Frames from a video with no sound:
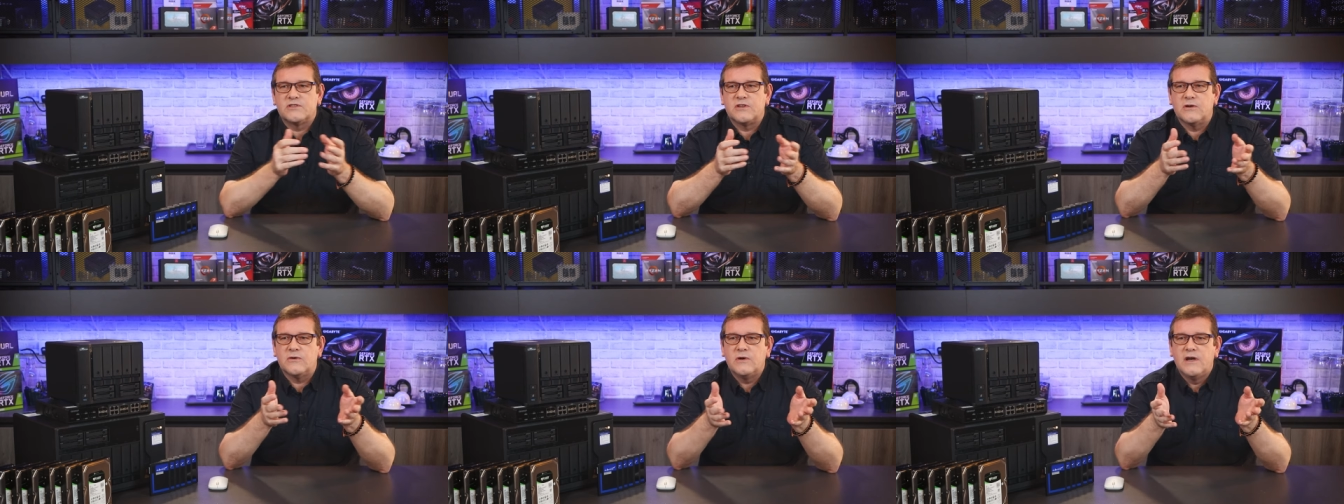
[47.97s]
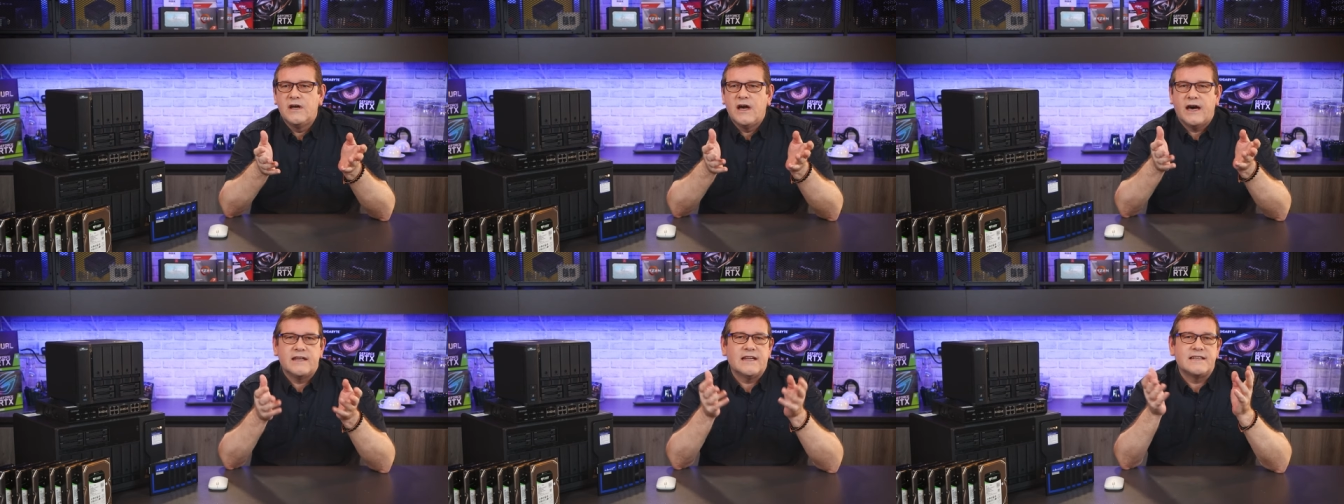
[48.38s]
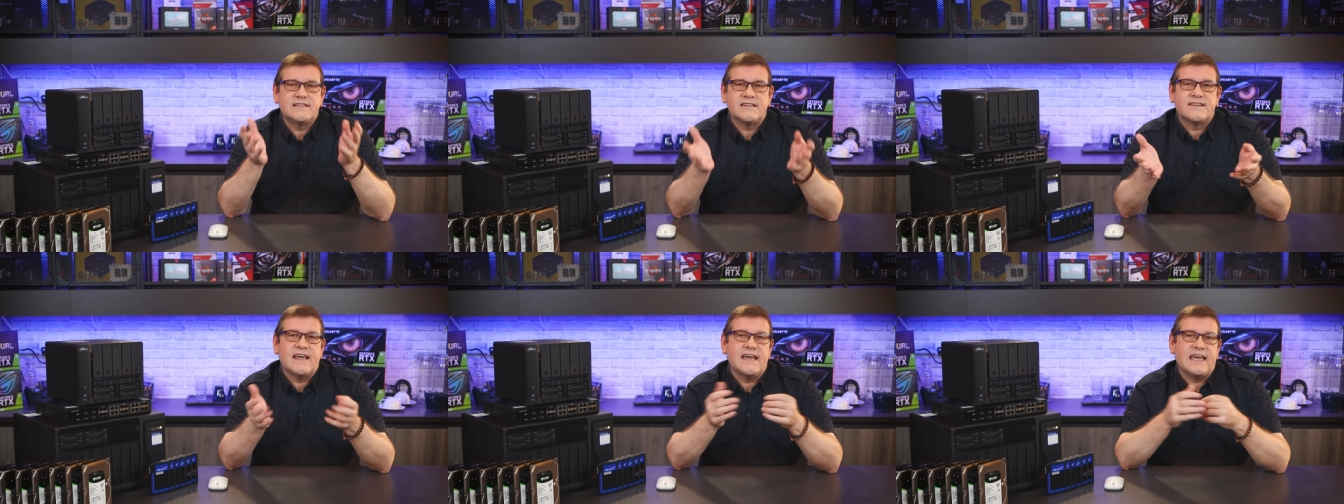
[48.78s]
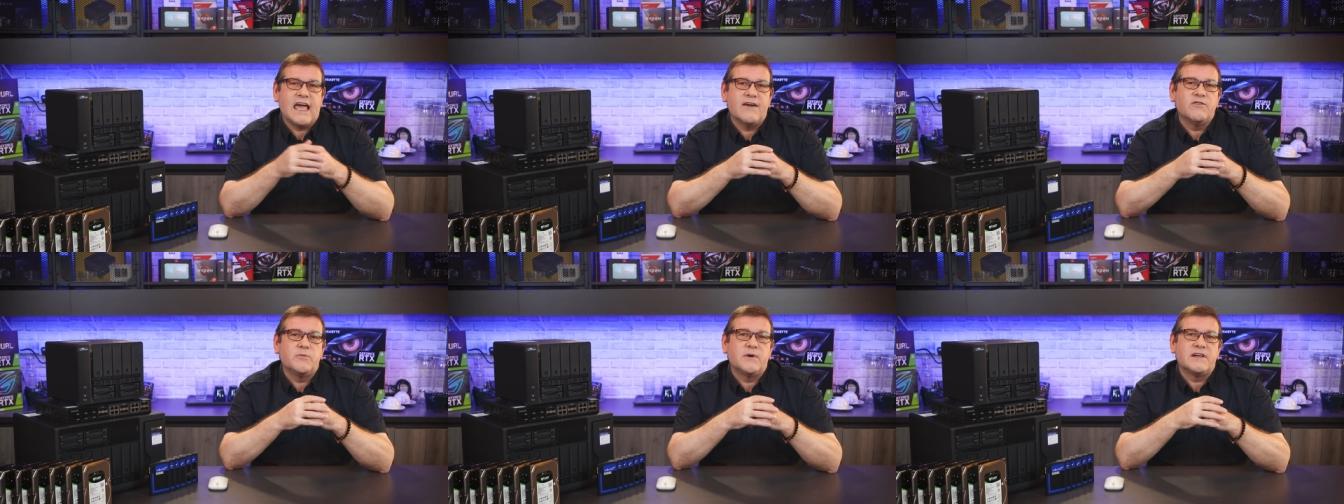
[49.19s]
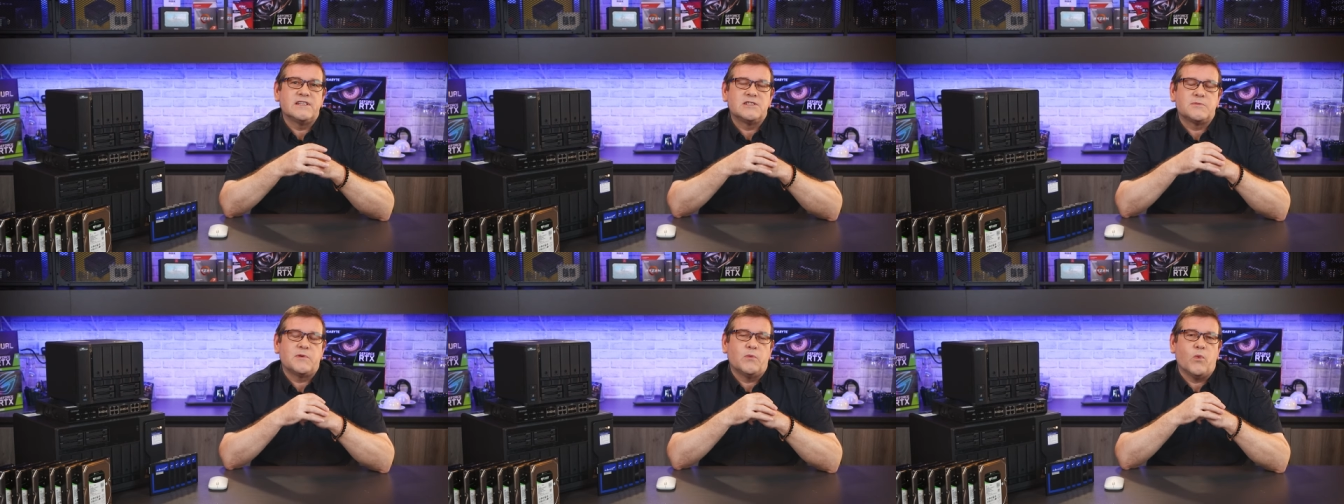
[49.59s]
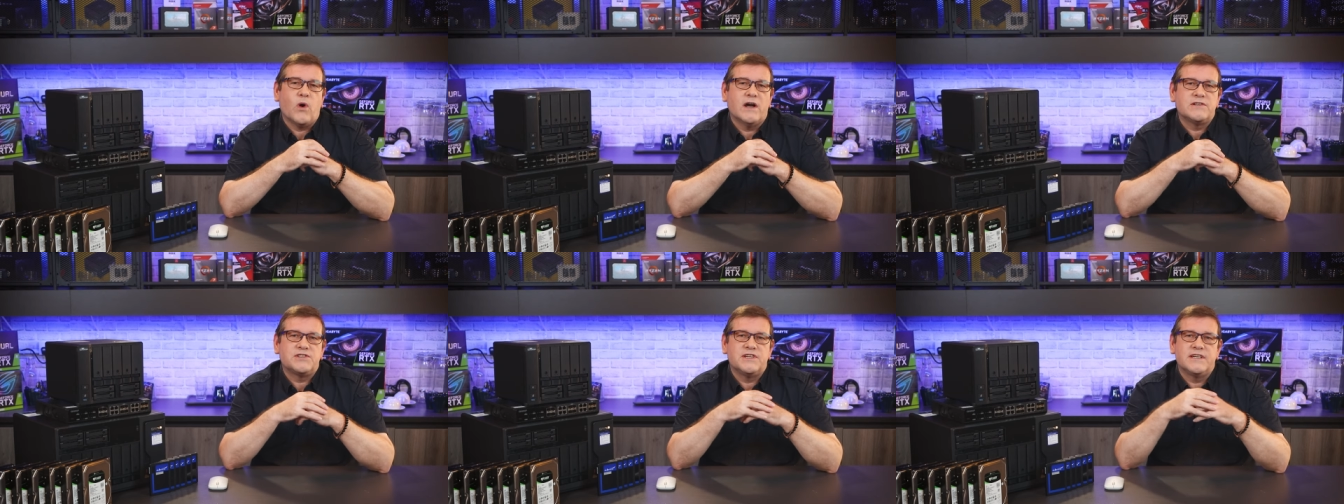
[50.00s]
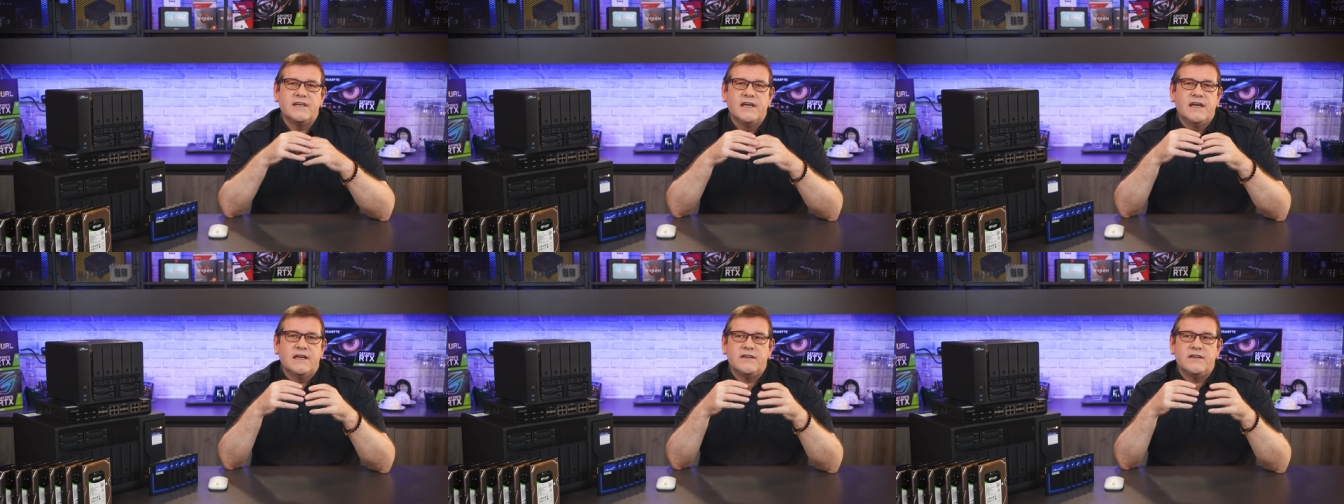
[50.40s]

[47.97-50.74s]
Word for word: So I'd like to thank everybody that's been watching,